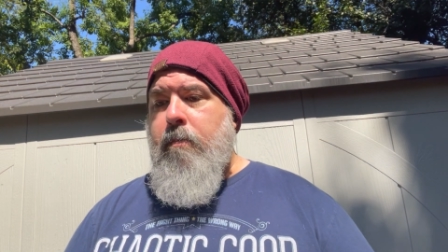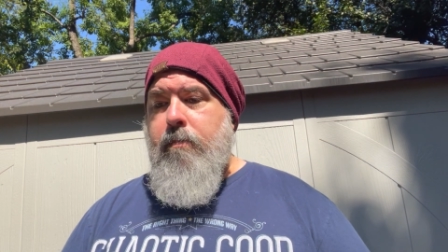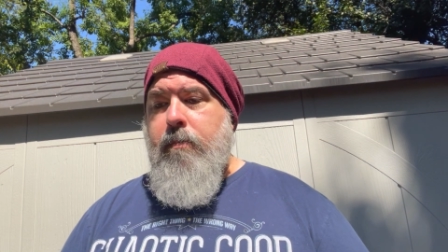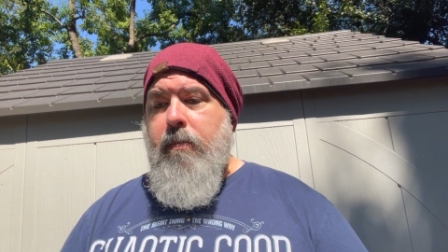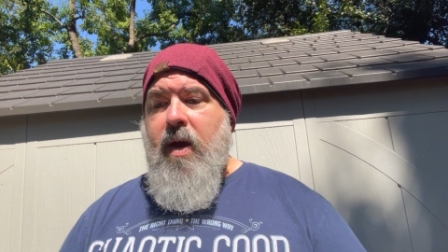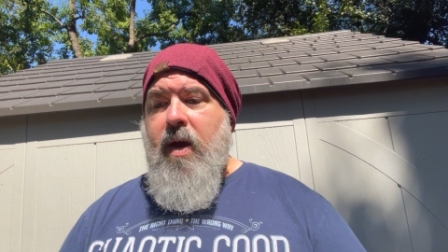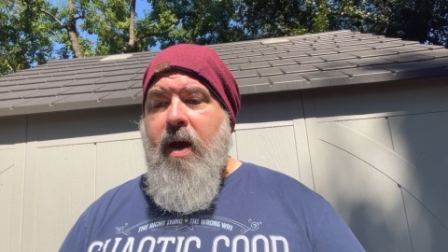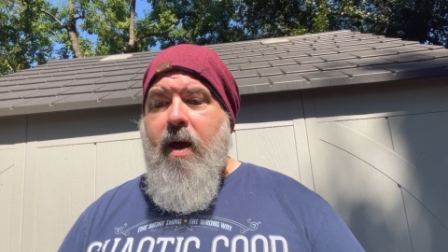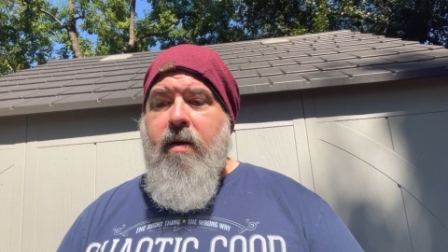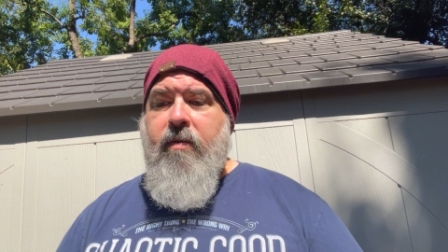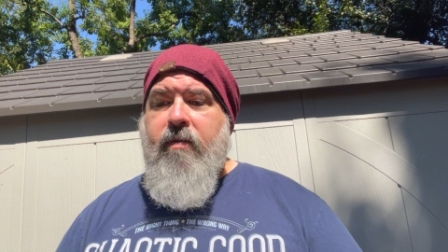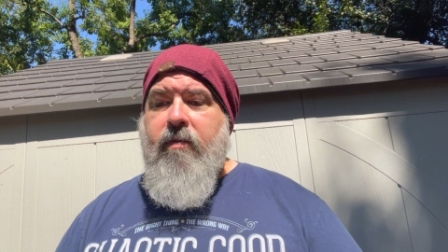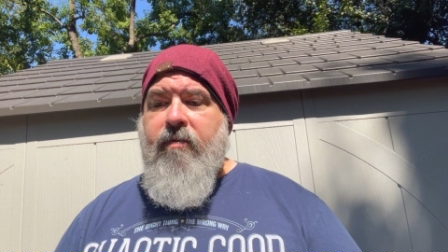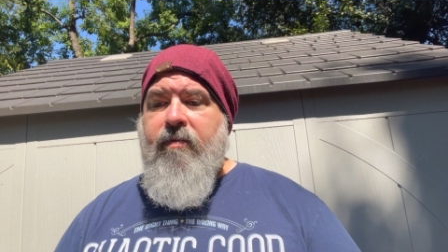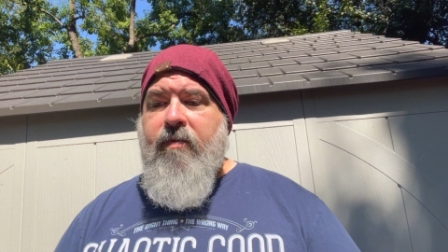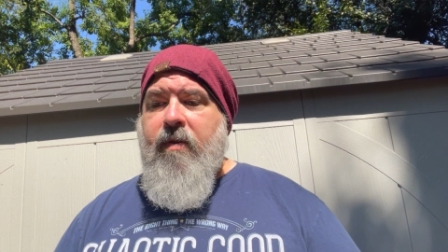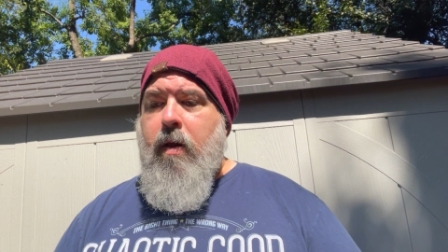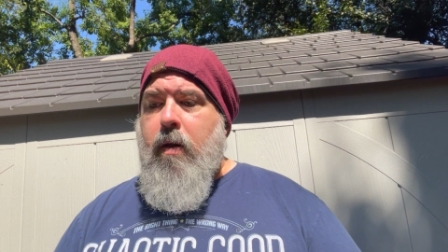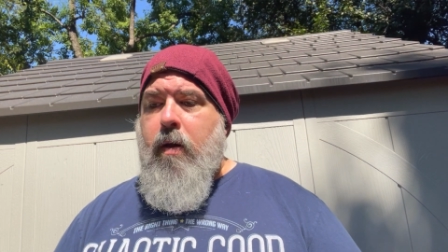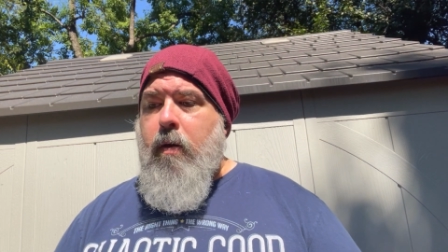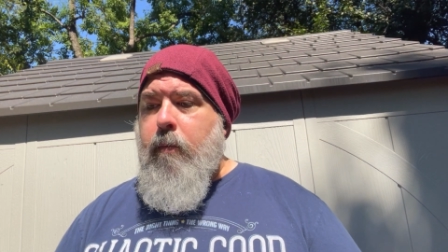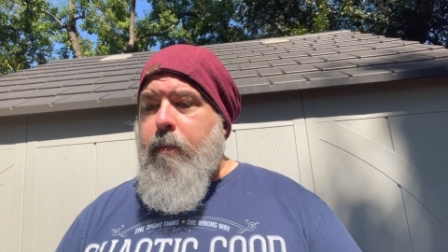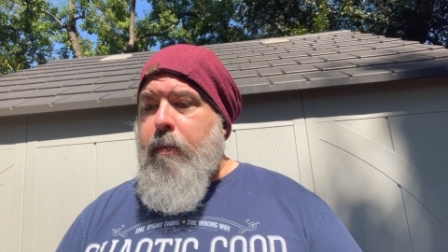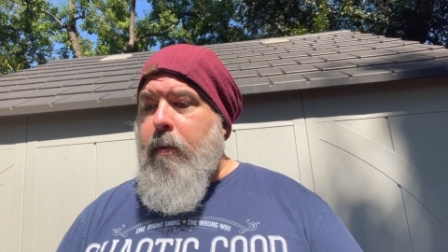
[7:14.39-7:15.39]
yeah, I have a
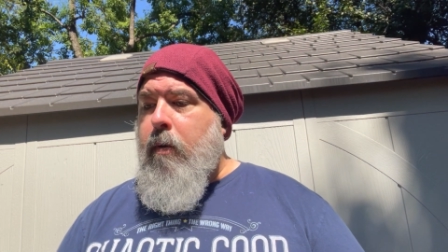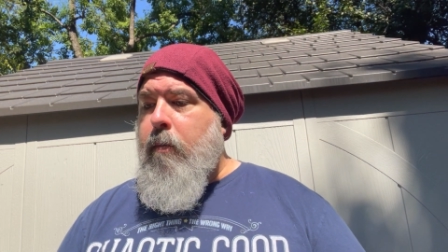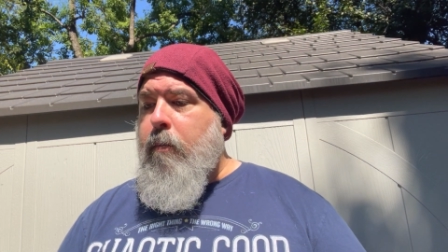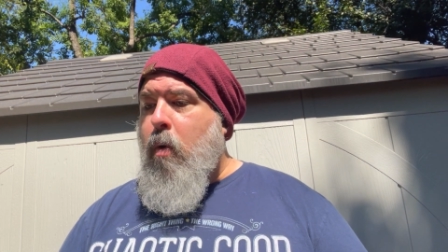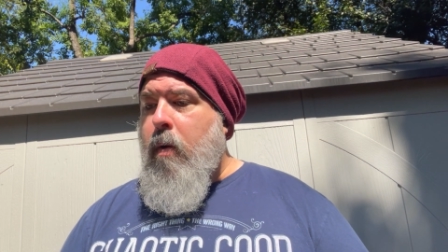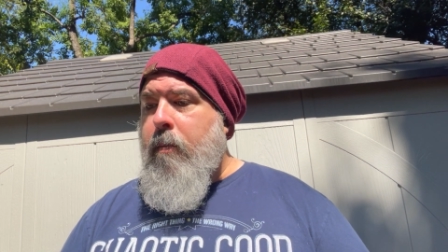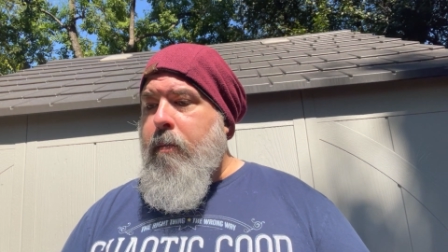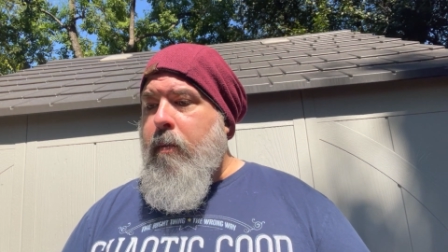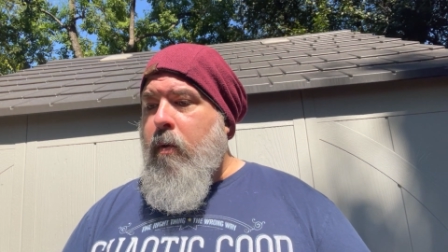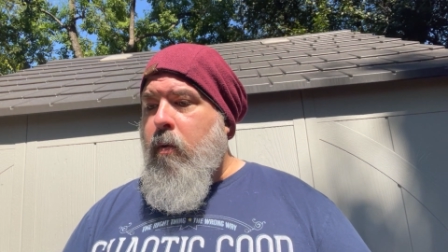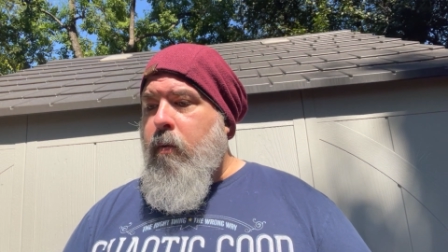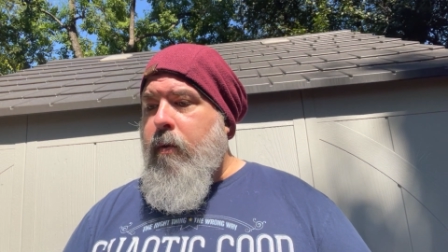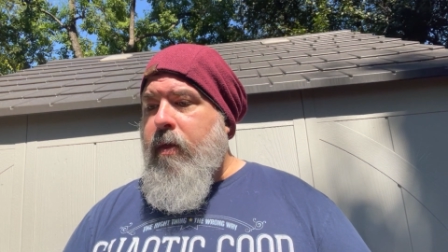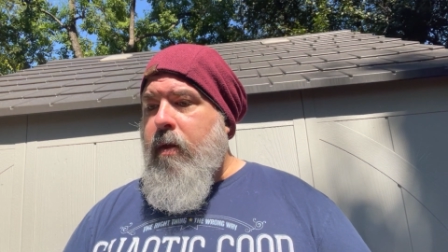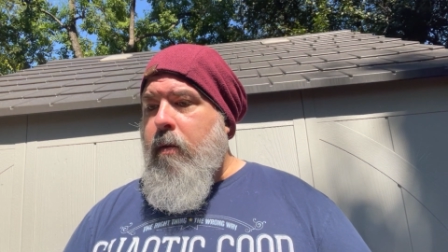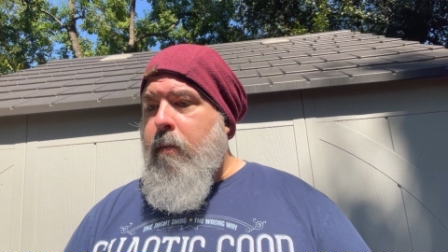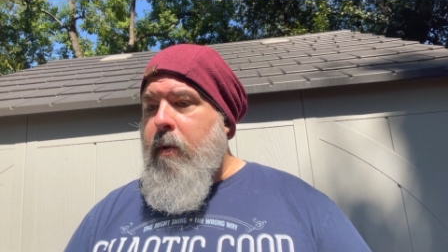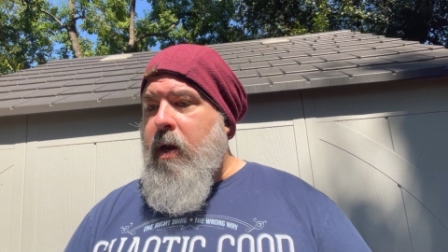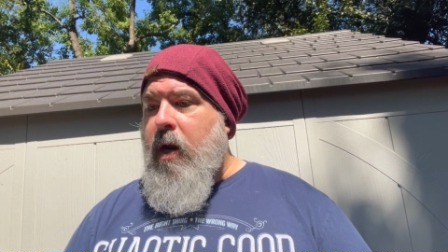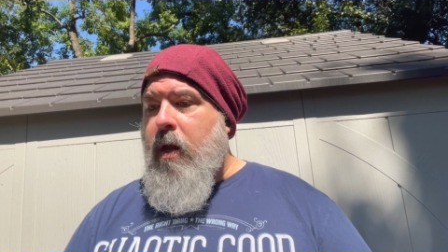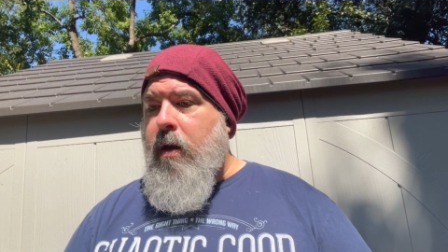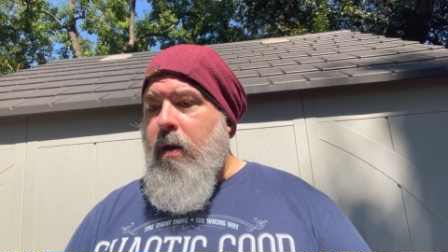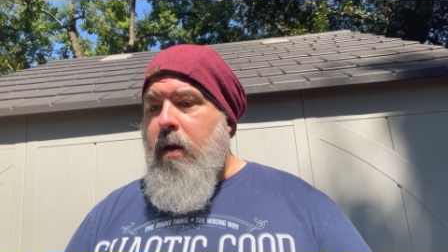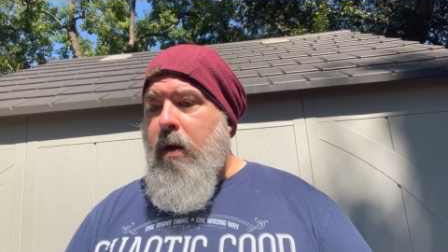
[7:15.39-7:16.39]
follow-up appointment with him
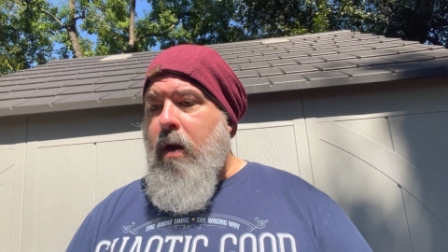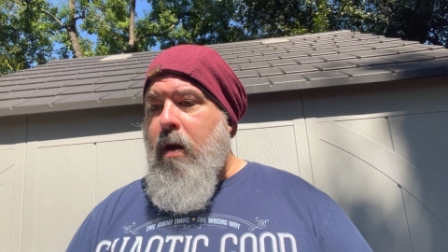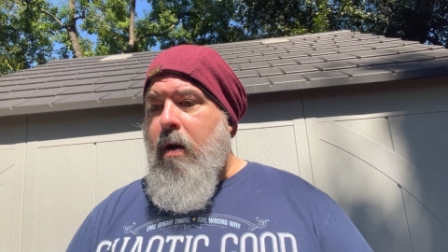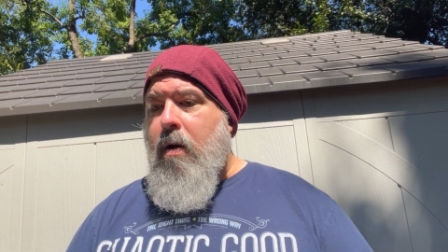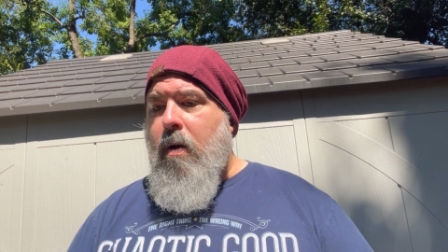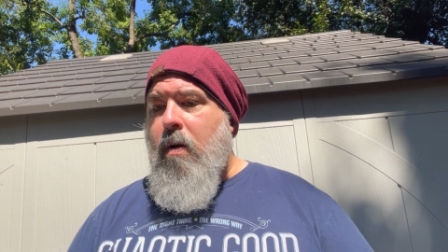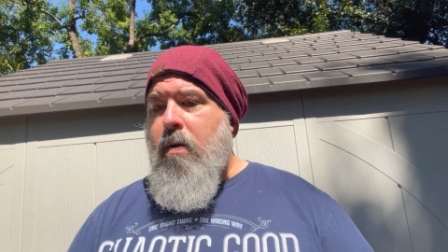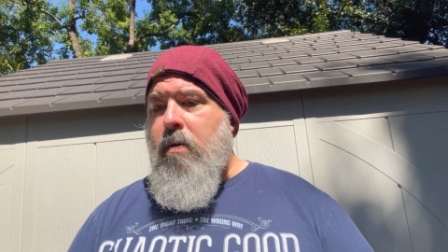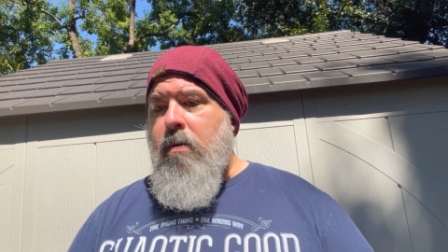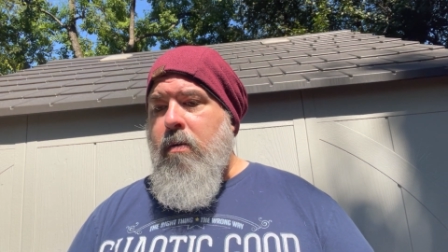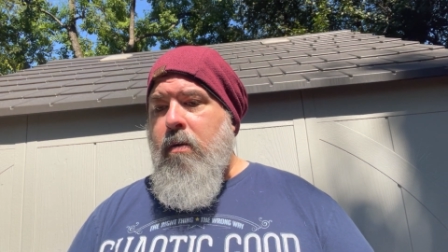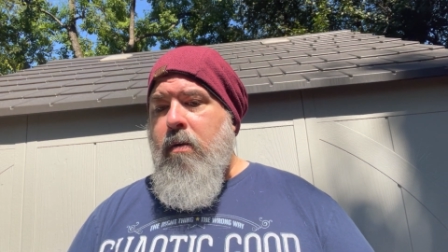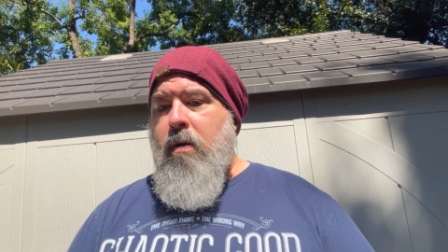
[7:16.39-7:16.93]
in a year.